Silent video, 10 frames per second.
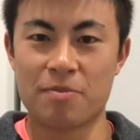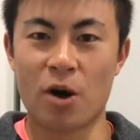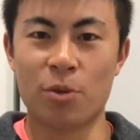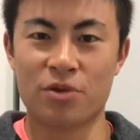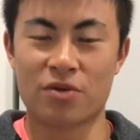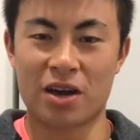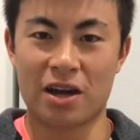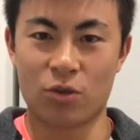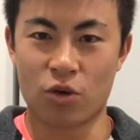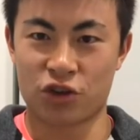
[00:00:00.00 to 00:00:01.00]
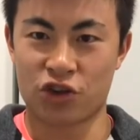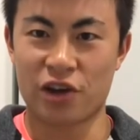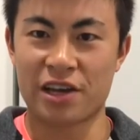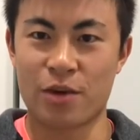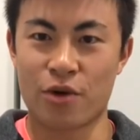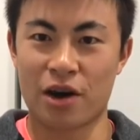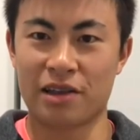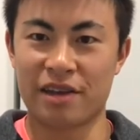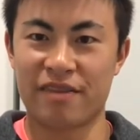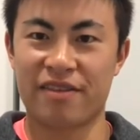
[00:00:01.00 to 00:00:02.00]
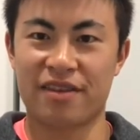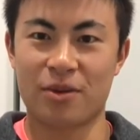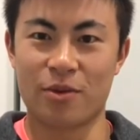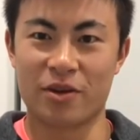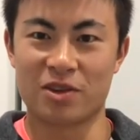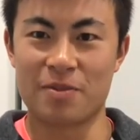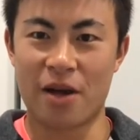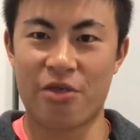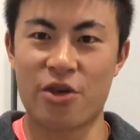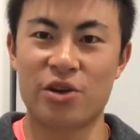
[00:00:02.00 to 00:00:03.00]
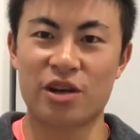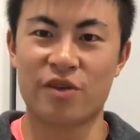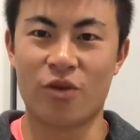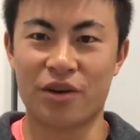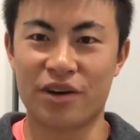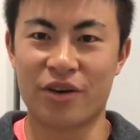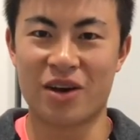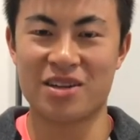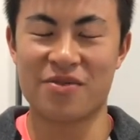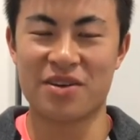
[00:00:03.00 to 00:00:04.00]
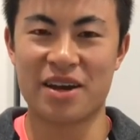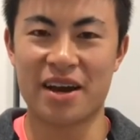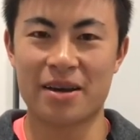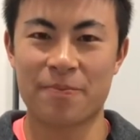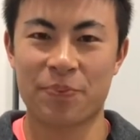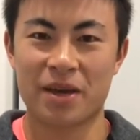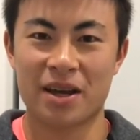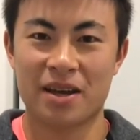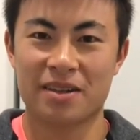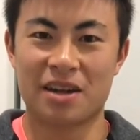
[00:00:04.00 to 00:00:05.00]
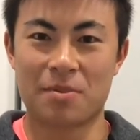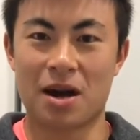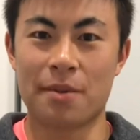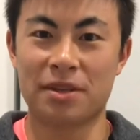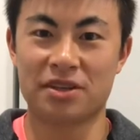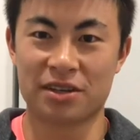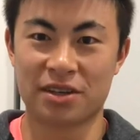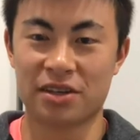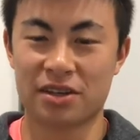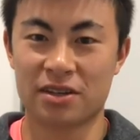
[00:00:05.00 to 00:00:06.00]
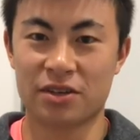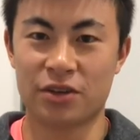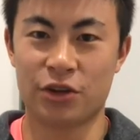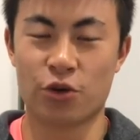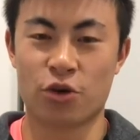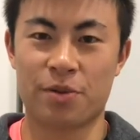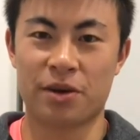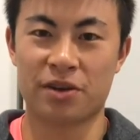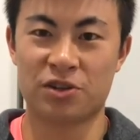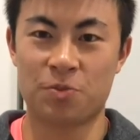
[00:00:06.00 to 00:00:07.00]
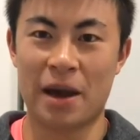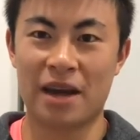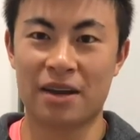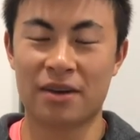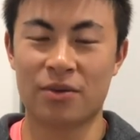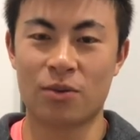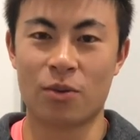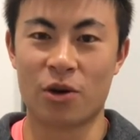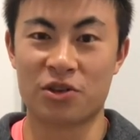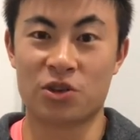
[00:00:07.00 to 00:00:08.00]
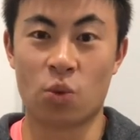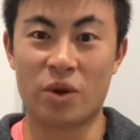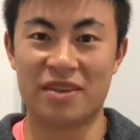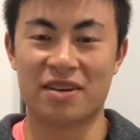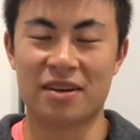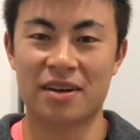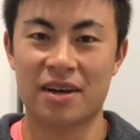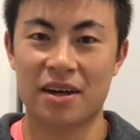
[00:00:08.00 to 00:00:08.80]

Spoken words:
in Melbourne, Australia, where I live, where it's about 30 to 40 degrees every day. Then I'm coming to Europe, Spain, where it's the winter.